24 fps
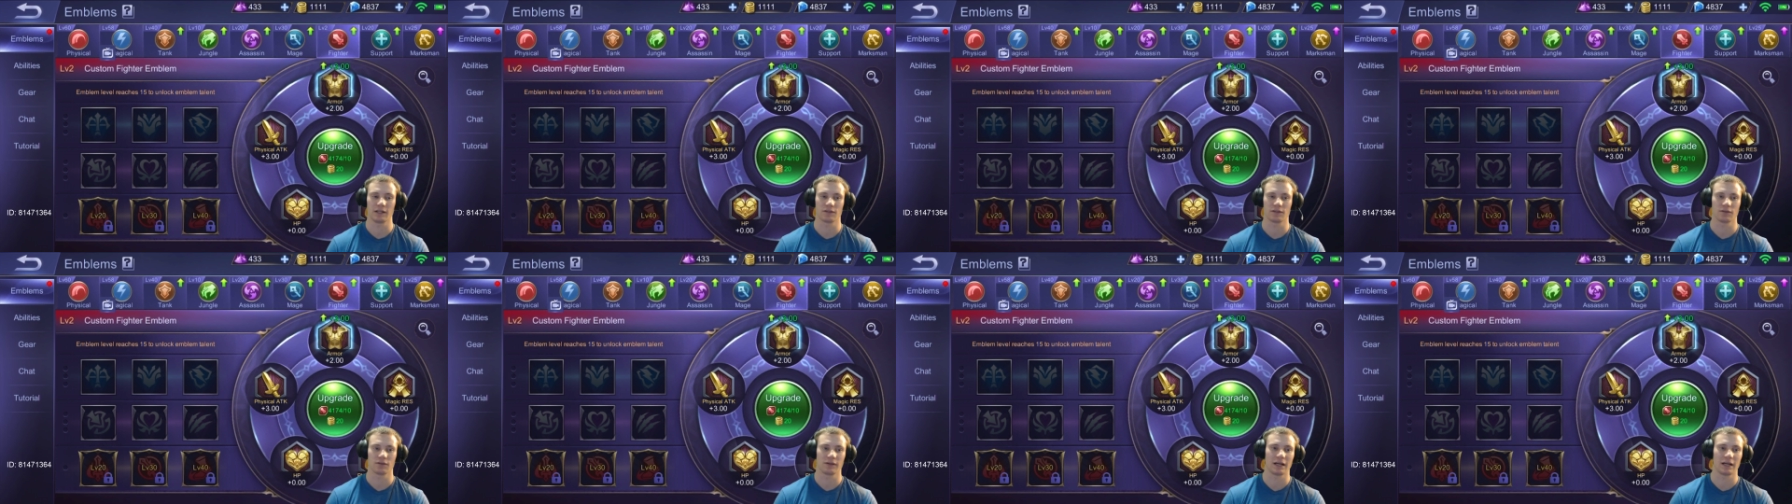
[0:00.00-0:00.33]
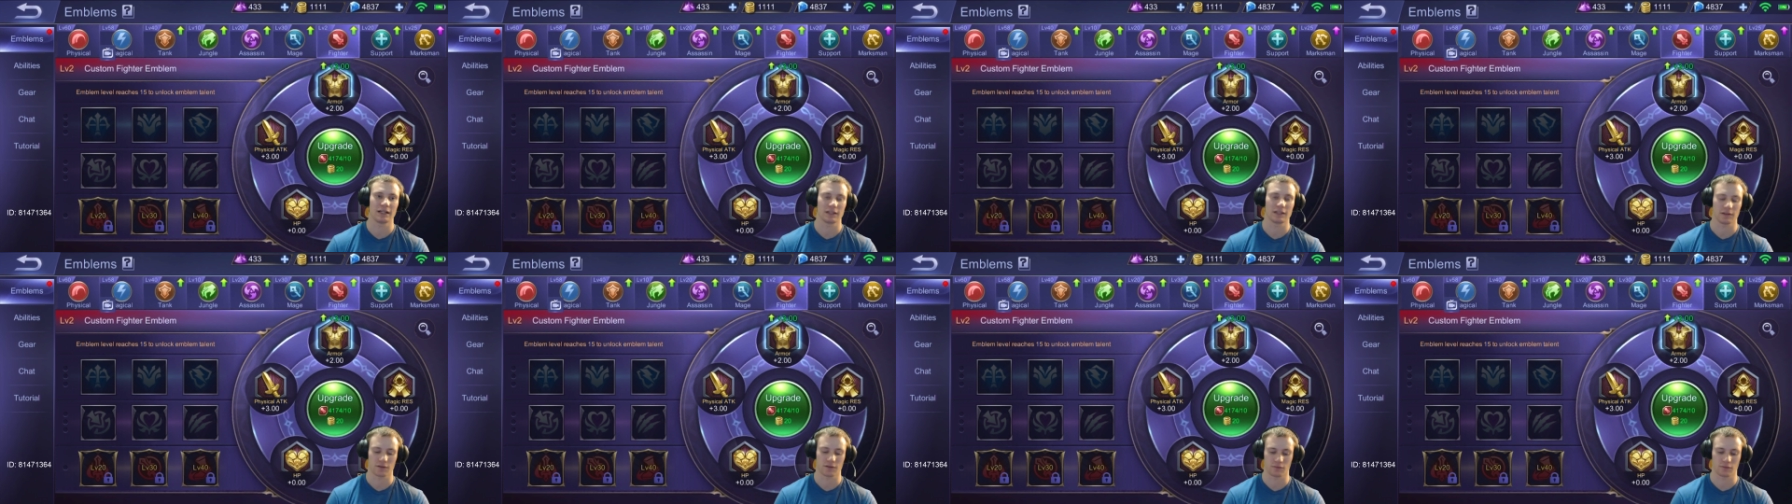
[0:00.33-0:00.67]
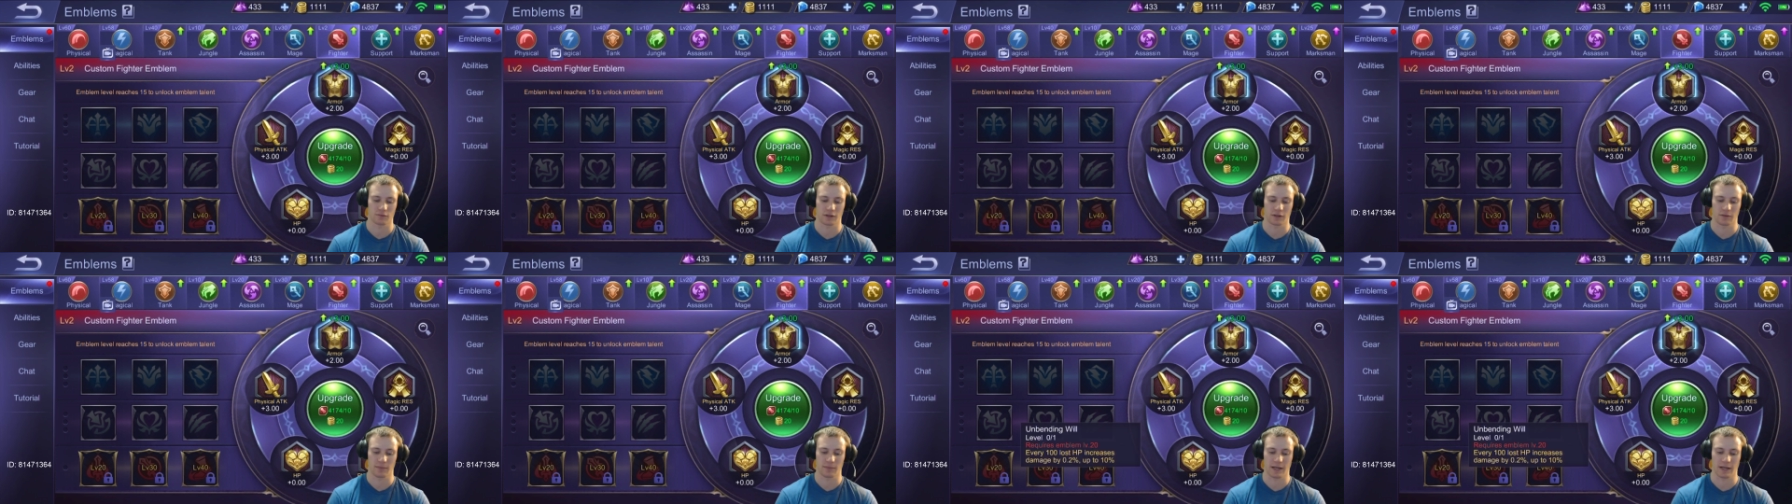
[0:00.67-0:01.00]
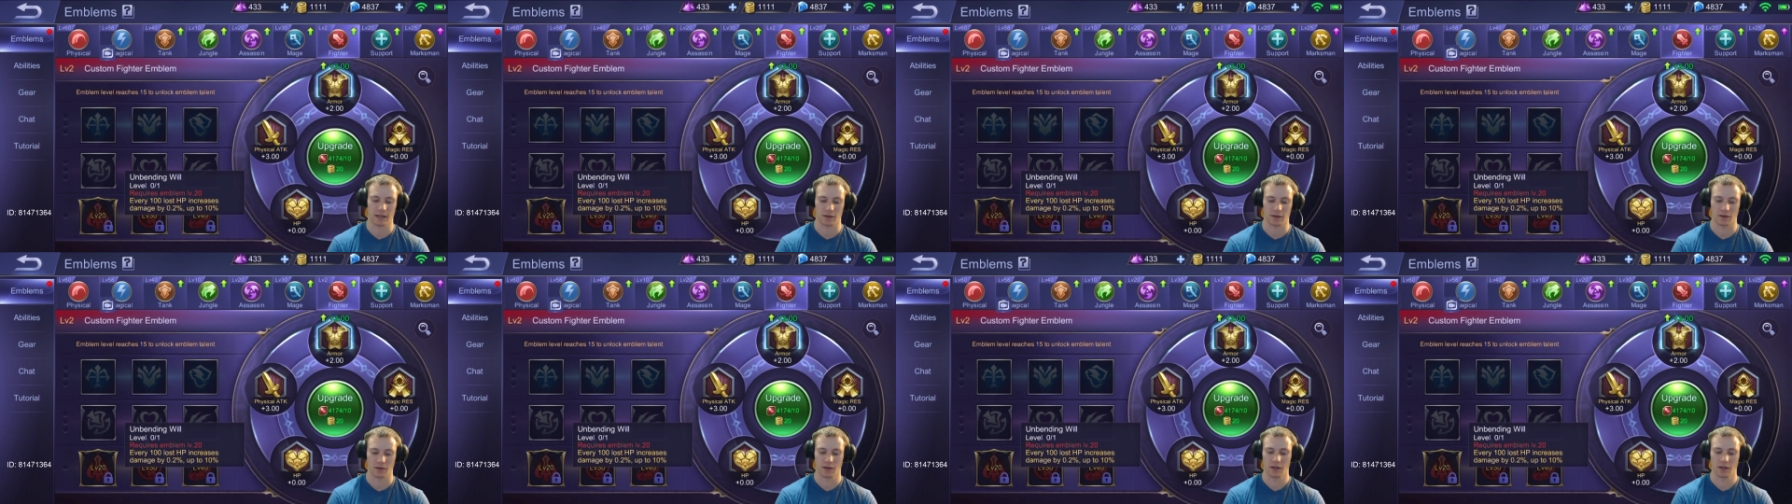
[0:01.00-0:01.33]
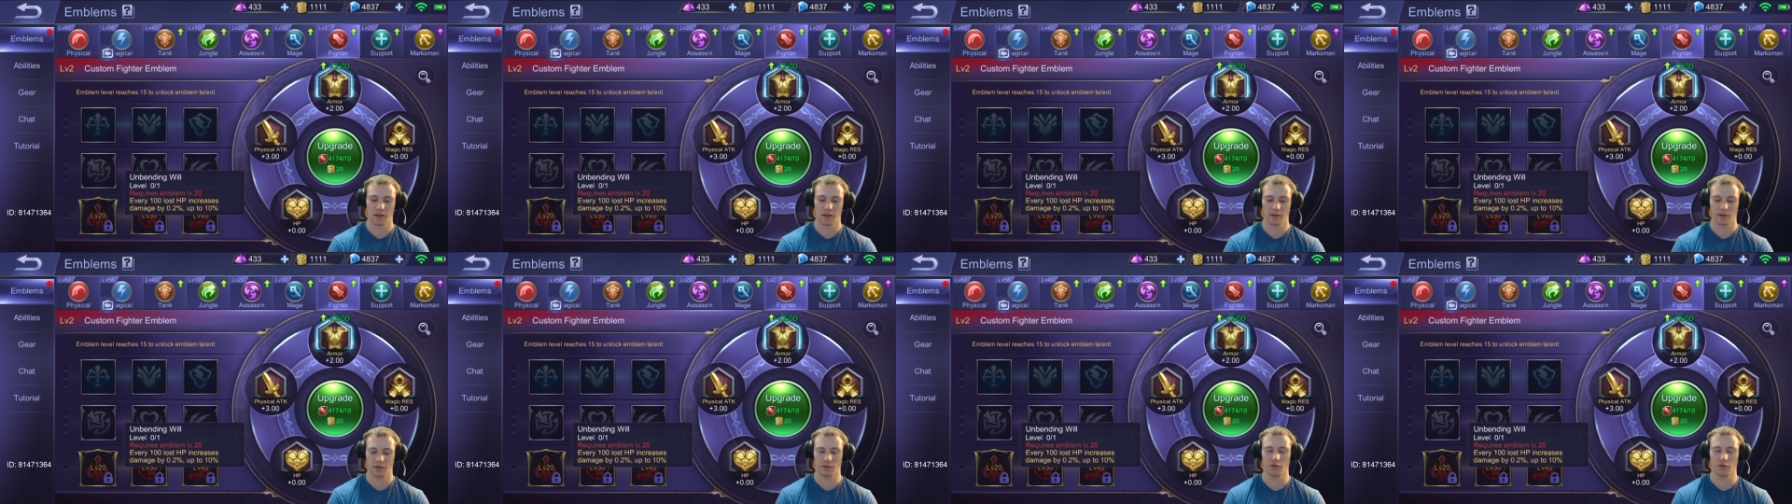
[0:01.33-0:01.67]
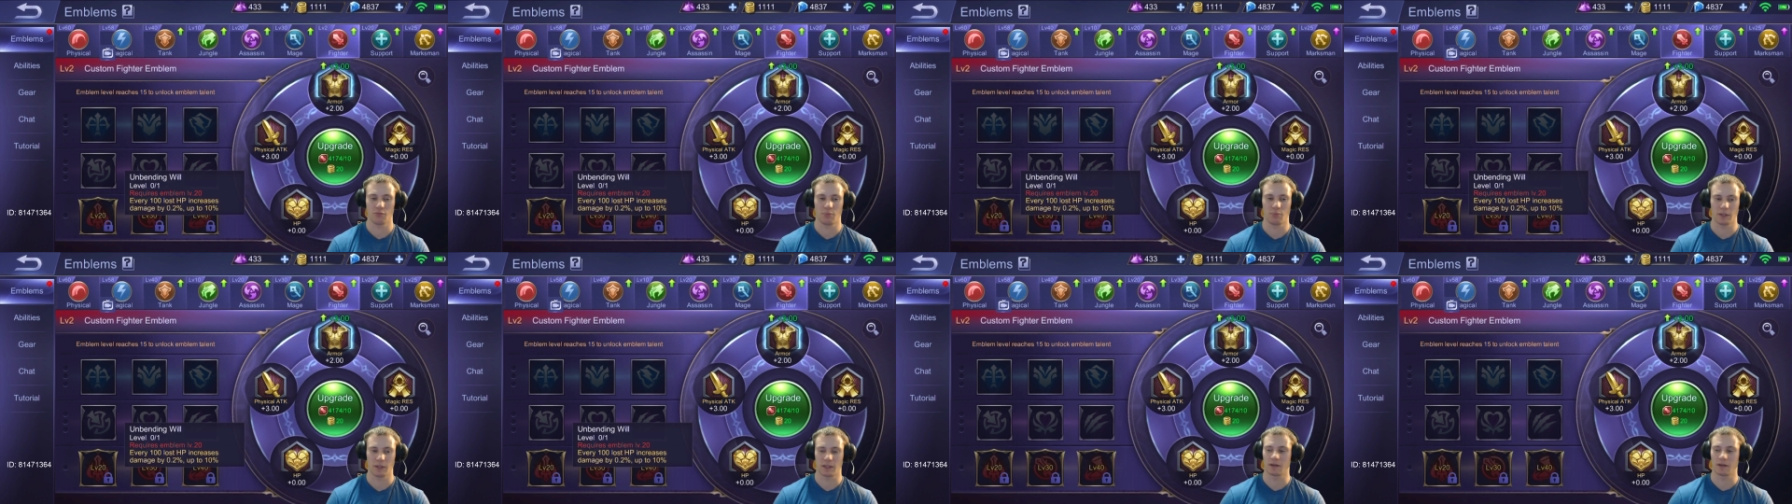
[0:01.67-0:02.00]
so that doesn't really matter. So
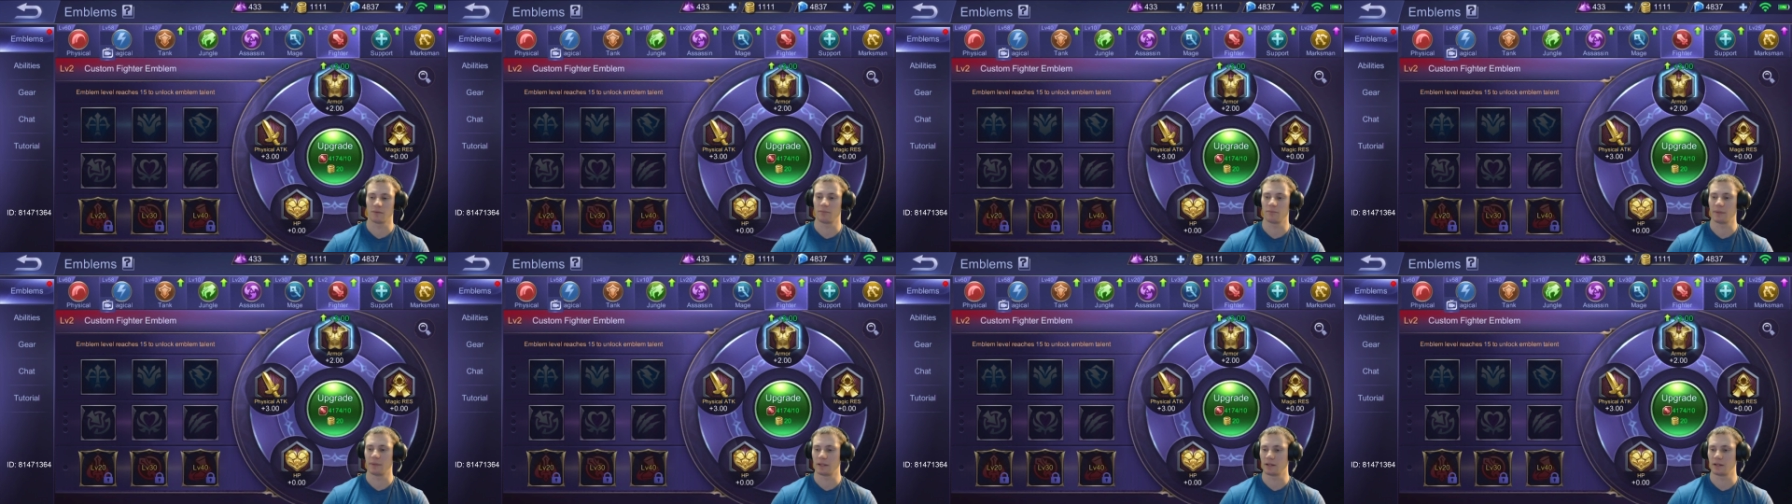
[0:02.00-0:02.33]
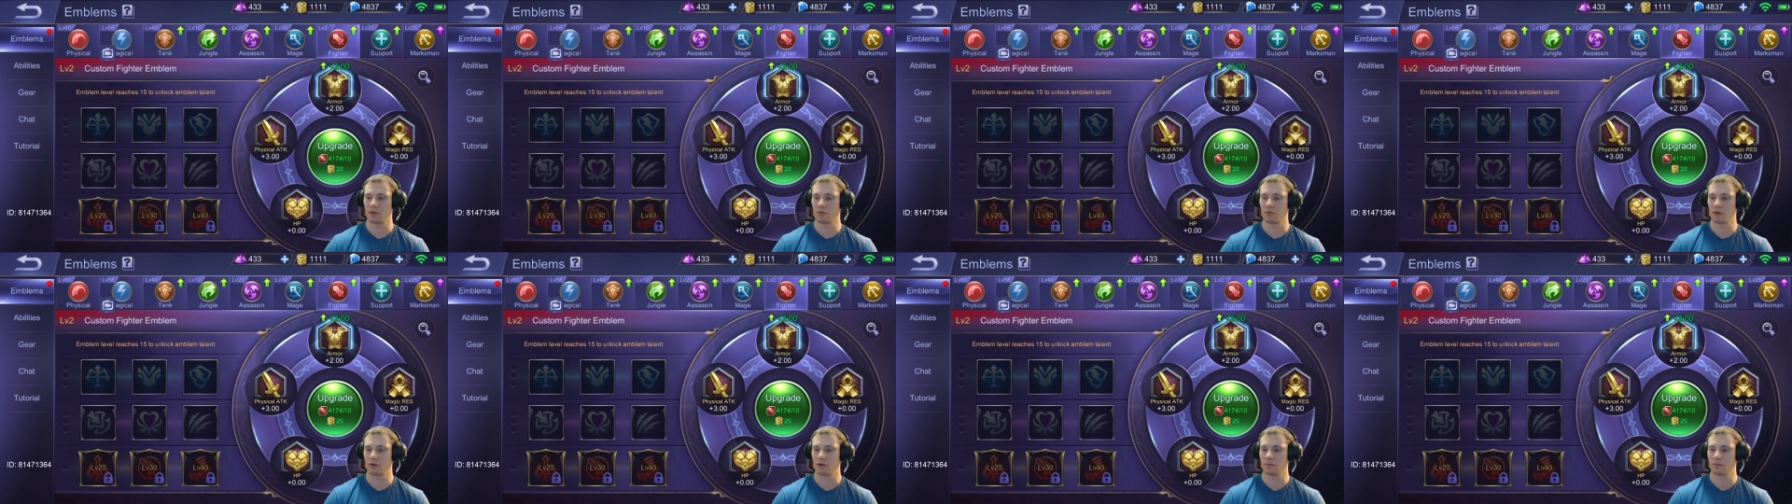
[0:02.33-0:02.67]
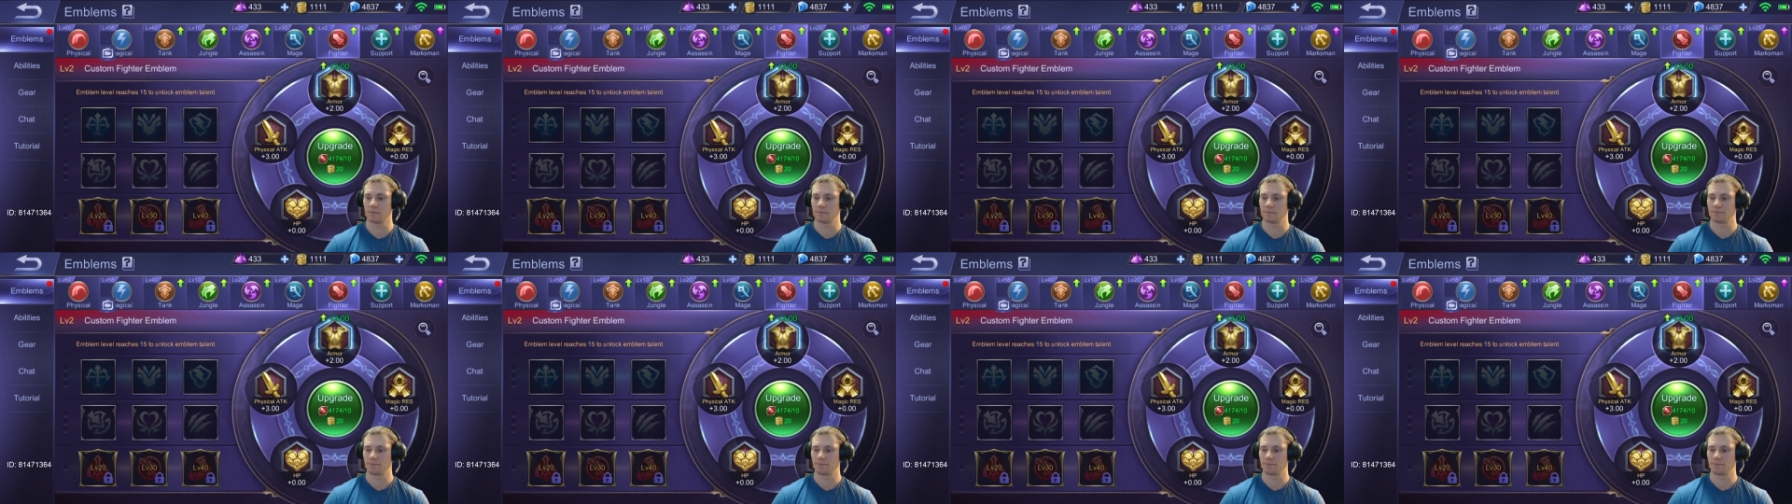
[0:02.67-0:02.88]
you'd pick Unbending Will.